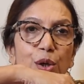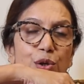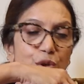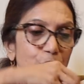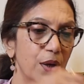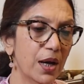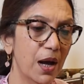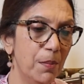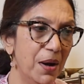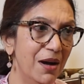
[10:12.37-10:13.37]
So
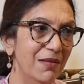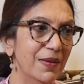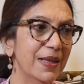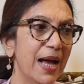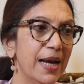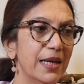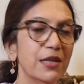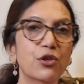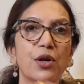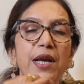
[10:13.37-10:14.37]
above that,
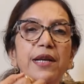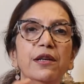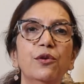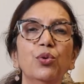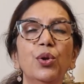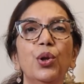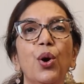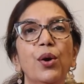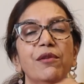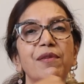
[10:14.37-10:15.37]
it's related to a
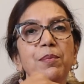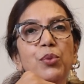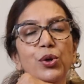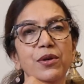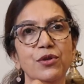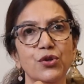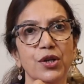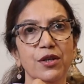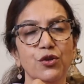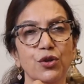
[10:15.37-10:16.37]
lot of important
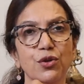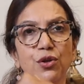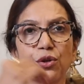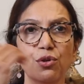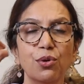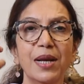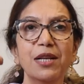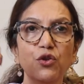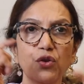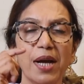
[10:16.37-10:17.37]
structures. So
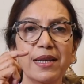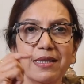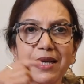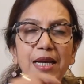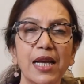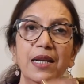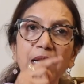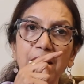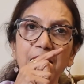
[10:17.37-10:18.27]
let's try this again.